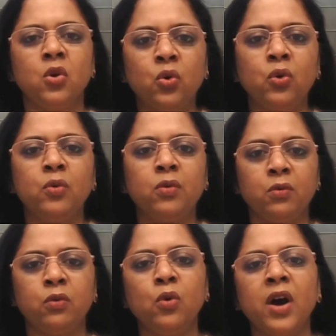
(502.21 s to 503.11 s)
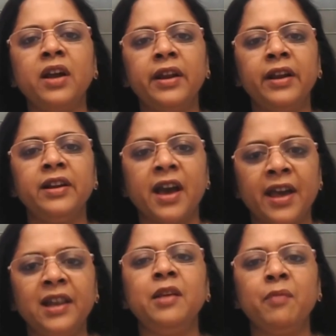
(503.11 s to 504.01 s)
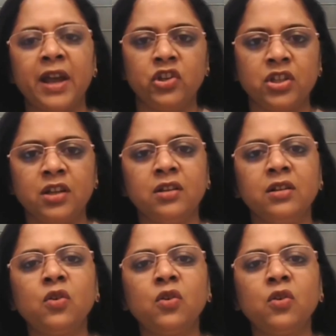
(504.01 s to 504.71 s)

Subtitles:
who are entirely managing